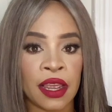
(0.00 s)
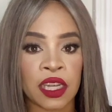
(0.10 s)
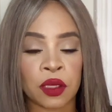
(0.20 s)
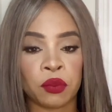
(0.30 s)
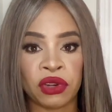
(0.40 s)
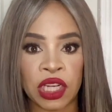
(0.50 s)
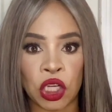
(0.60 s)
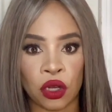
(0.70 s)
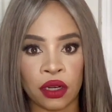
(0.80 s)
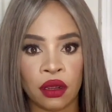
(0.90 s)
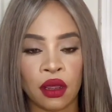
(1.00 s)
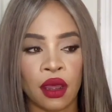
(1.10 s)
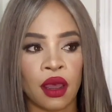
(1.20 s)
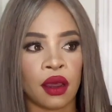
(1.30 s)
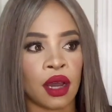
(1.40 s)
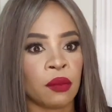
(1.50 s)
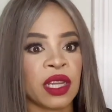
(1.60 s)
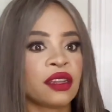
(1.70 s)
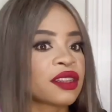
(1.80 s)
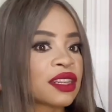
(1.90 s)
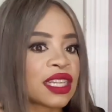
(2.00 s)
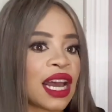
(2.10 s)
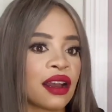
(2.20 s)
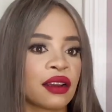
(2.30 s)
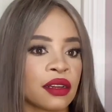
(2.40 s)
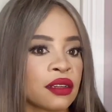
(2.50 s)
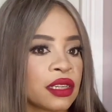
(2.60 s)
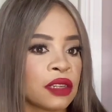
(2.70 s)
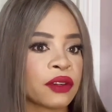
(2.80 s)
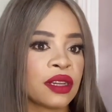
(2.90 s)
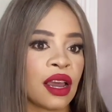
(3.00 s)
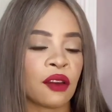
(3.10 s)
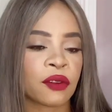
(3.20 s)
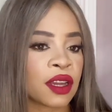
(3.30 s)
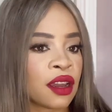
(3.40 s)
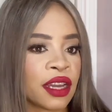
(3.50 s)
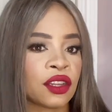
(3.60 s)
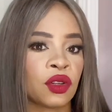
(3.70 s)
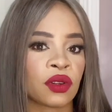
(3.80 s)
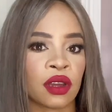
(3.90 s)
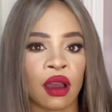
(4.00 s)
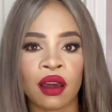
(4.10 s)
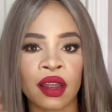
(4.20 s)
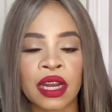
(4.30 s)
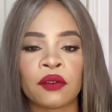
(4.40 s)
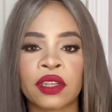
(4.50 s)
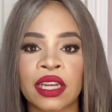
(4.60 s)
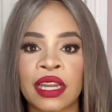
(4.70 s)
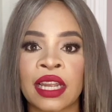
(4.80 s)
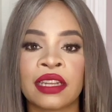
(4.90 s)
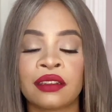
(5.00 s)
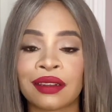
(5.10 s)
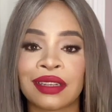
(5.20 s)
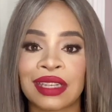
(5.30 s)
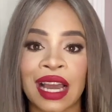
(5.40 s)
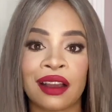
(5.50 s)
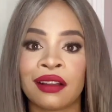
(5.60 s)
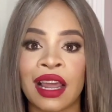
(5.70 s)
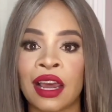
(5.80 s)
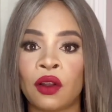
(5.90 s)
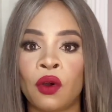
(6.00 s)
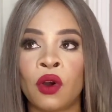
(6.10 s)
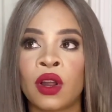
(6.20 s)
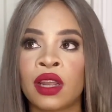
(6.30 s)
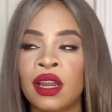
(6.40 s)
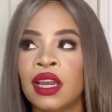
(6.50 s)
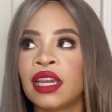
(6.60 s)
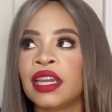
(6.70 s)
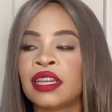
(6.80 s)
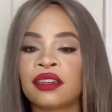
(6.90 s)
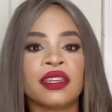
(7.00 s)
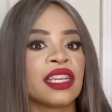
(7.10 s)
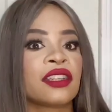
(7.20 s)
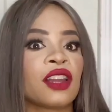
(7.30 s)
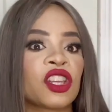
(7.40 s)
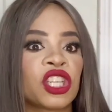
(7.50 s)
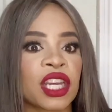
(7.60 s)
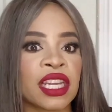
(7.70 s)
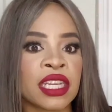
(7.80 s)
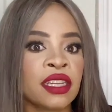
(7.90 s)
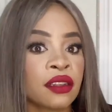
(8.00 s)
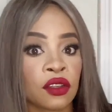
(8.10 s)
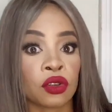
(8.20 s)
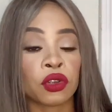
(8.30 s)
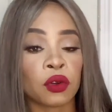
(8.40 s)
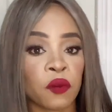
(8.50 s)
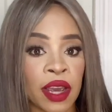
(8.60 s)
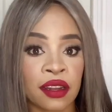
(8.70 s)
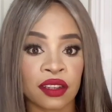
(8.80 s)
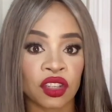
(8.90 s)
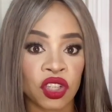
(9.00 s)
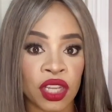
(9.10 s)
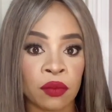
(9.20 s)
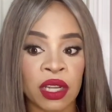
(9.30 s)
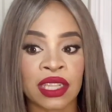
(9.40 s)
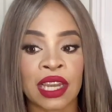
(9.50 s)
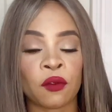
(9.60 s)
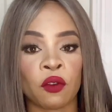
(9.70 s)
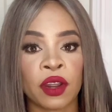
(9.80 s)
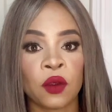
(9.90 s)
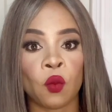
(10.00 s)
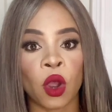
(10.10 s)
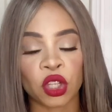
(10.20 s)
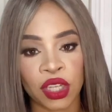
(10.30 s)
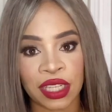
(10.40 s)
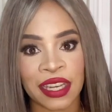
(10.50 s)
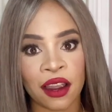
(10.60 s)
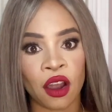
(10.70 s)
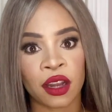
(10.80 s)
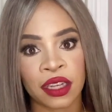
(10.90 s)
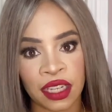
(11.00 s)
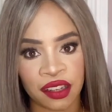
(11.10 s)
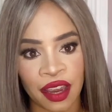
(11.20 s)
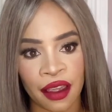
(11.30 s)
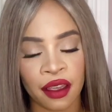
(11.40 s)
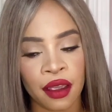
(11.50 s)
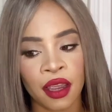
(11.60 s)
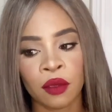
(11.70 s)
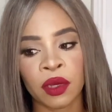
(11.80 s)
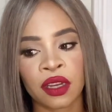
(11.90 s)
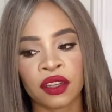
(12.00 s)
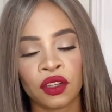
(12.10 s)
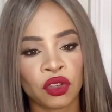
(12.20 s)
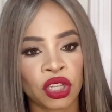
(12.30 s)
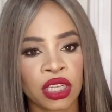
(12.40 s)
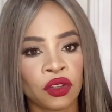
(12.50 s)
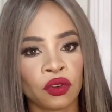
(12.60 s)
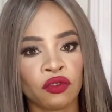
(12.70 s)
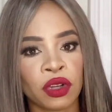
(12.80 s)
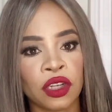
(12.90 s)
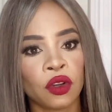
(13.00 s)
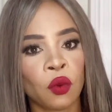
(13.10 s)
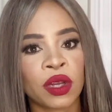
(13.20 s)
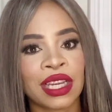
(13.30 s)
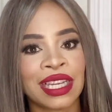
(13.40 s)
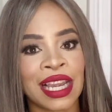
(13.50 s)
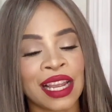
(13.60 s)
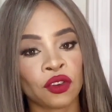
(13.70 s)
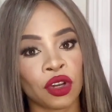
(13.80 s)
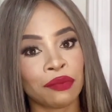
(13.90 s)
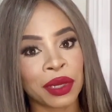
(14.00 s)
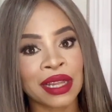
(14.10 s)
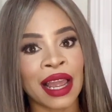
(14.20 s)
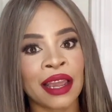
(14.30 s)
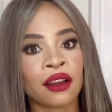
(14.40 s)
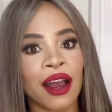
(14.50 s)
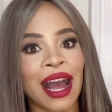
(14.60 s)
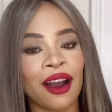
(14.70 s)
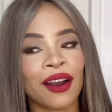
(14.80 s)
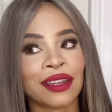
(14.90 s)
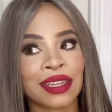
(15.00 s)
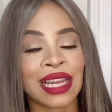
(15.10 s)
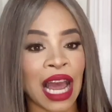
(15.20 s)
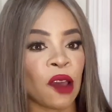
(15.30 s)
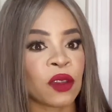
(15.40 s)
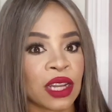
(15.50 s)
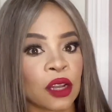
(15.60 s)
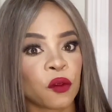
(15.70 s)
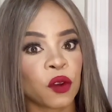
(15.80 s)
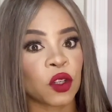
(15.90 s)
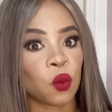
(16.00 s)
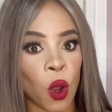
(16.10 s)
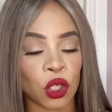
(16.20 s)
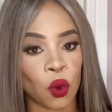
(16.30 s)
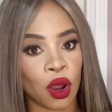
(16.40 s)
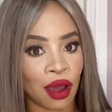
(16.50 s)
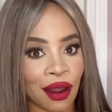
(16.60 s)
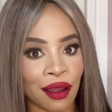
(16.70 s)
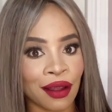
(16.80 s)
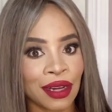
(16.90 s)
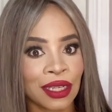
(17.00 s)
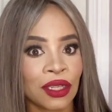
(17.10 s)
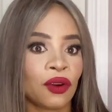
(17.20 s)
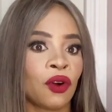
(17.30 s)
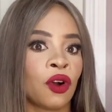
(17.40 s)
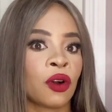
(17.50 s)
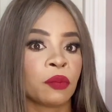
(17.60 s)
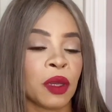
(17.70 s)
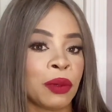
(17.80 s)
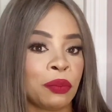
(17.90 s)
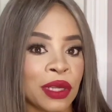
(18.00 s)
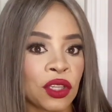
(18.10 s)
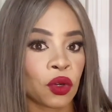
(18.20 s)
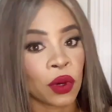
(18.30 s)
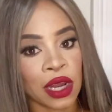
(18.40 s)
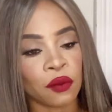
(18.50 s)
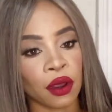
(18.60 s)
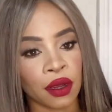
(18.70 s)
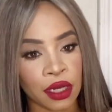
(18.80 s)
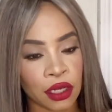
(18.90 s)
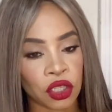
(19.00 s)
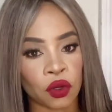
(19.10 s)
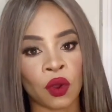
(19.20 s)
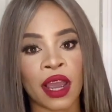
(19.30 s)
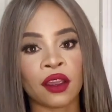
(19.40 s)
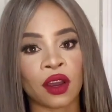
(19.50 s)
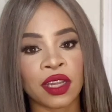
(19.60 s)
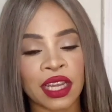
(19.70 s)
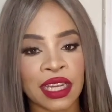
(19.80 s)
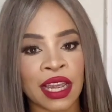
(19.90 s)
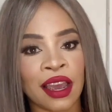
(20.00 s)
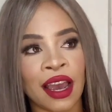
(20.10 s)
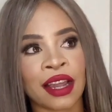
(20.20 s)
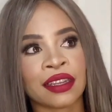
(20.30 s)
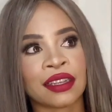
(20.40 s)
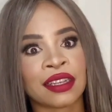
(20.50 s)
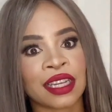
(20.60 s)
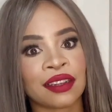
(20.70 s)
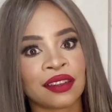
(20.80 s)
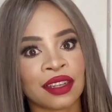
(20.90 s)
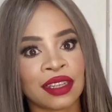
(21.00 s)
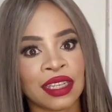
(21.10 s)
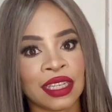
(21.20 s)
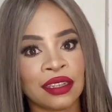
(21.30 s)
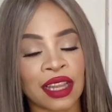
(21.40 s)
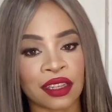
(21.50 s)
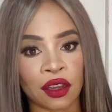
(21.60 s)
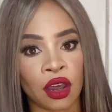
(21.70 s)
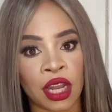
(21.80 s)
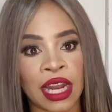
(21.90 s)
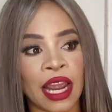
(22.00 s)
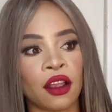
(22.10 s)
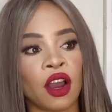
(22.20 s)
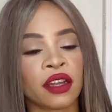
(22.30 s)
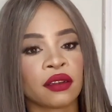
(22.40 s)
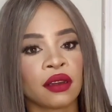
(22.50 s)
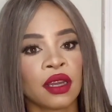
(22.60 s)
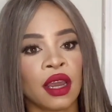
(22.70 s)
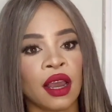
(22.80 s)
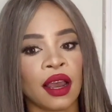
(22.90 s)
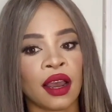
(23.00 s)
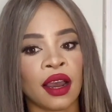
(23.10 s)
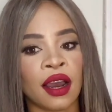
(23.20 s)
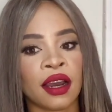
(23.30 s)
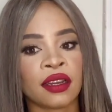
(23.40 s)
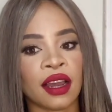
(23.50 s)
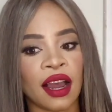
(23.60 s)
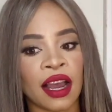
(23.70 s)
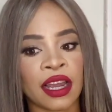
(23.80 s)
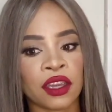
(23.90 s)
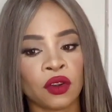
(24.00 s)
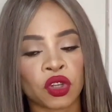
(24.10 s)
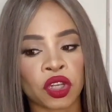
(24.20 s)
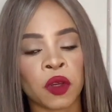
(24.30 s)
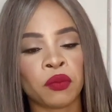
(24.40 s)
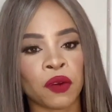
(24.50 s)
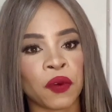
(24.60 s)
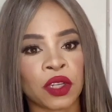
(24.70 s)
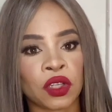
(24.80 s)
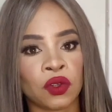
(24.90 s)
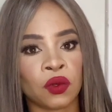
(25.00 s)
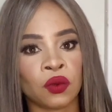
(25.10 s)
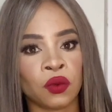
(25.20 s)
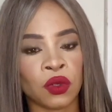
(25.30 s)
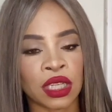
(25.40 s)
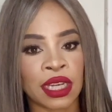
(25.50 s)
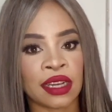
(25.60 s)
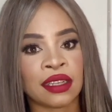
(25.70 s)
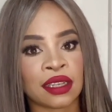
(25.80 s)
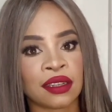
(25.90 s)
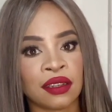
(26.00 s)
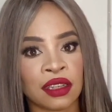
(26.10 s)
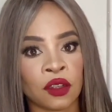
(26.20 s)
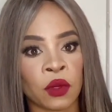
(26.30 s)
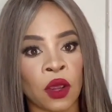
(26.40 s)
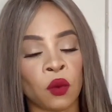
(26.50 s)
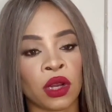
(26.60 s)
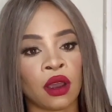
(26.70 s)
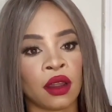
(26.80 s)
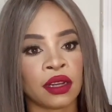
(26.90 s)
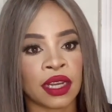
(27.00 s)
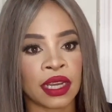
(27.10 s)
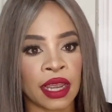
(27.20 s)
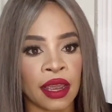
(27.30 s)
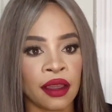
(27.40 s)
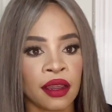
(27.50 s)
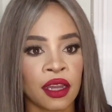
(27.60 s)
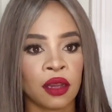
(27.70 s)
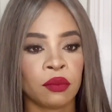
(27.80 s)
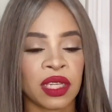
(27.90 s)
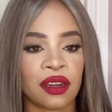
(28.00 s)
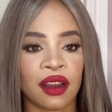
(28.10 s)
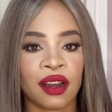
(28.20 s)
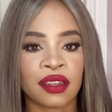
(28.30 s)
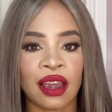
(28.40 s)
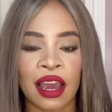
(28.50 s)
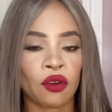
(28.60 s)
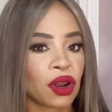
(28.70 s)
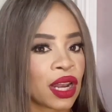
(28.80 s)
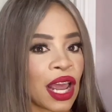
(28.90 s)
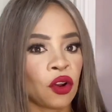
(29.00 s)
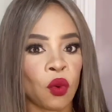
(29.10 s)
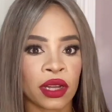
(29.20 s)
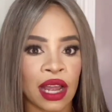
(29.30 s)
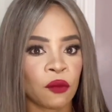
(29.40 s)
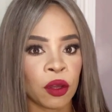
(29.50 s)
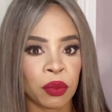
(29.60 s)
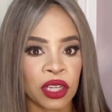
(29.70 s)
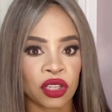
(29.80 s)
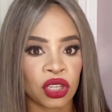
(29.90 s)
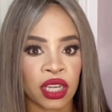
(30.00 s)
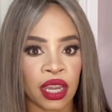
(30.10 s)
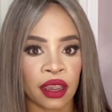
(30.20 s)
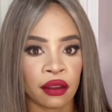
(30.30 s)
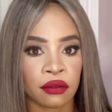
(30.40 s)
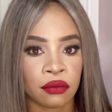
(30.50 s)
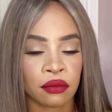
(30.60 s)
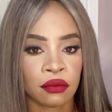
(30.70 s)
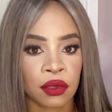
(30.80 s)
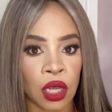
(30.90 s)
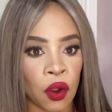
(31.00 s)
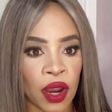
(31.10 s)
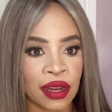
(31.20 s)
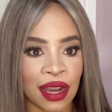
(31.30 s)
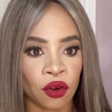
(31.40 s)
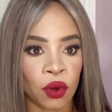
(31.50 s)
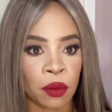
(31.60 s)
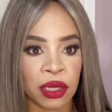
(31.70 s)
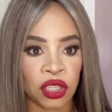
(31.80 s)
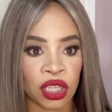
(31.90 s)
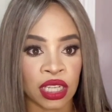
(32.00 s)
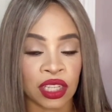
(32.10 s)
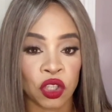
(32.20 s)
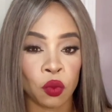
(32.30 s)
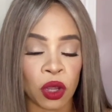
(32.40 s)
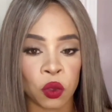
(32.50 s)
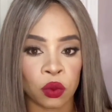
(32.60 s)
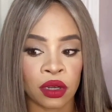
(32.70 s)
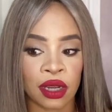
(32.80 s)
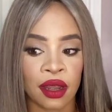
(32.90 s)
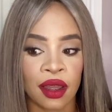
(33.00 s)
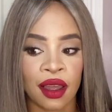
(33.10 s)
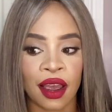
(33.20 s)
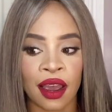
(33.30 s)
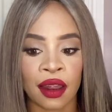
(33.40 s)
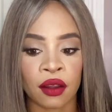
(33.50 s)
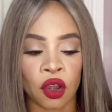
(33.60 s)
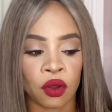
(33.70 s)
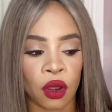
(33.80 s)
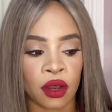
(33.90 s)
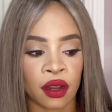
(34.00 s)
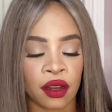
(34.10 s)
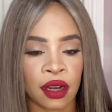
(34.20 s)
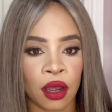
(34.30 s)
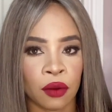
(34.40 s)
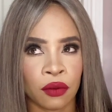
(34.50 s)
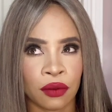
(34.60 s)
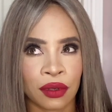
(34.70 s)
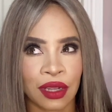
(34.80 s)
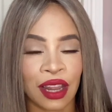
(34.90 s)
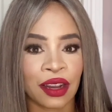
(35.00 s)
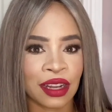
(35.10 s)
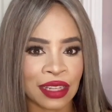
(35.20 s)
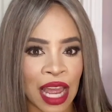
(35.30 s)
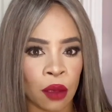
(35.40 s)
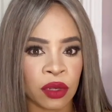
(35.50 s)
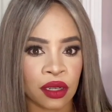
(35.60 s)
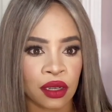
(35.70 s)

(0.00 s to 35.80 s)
is pretty good. It doesn't tangle. Even after it took the color and everything like that, it doesn't tangle at all. It's not sheddy. So far it doesn't shed, because I've already washed this hair, colored this hair, because usually you don't really know what the hair is going to be like until after that first wash or color, or maybe bleach or whatever. So I got the hair at 613. That's the color that I got. And I usually prefer to get a 613 when I want to color the hair, because I don't want to have to bleach hair. All right. I don't want to bleach it. It's too much work. And a lot of times